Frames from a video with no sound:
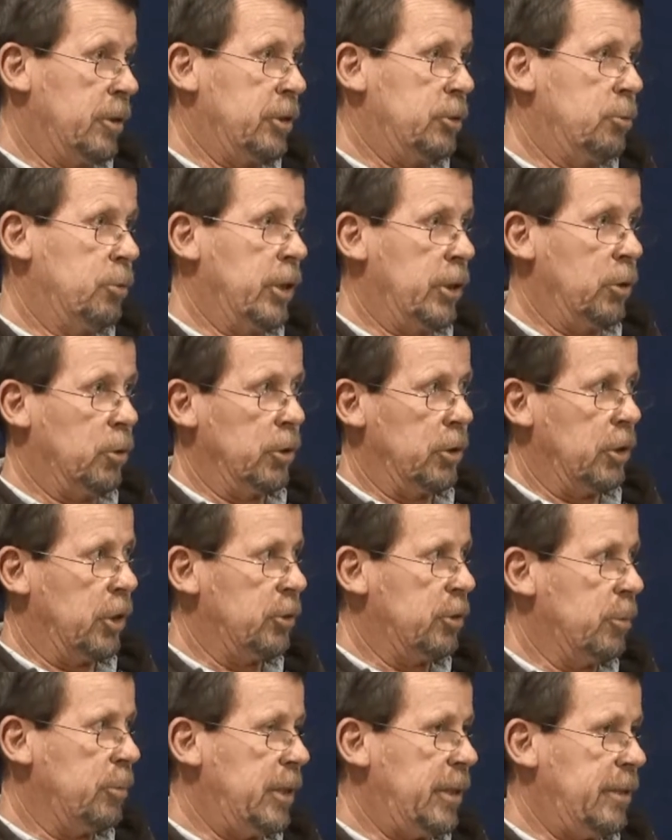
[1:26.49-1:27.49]
disabilities really
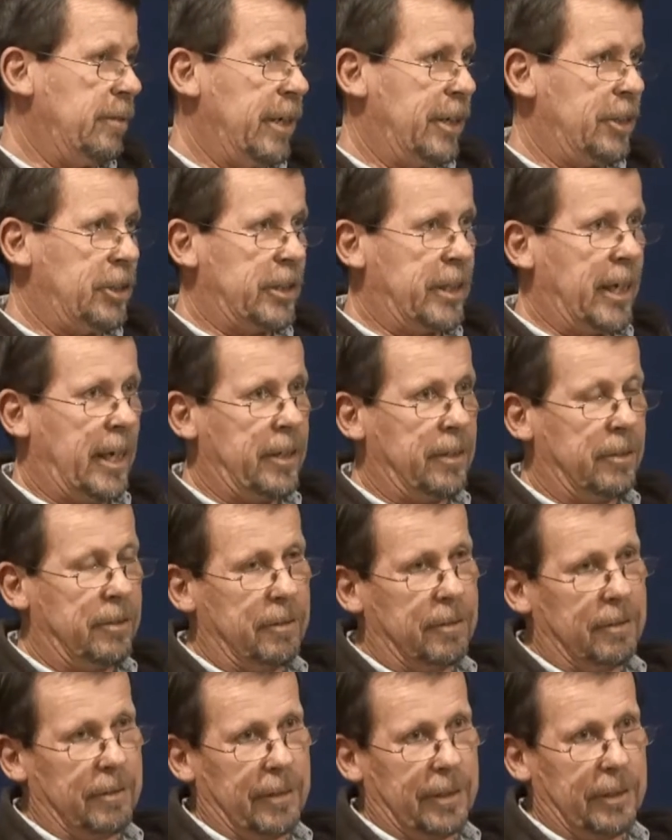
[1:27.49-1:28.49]
ought not to be
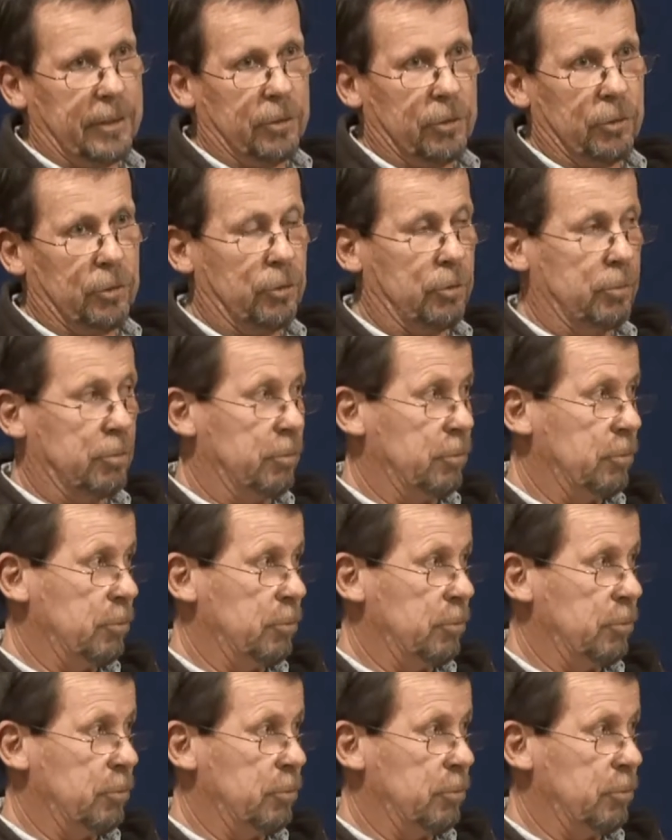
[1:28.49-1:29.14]
educated in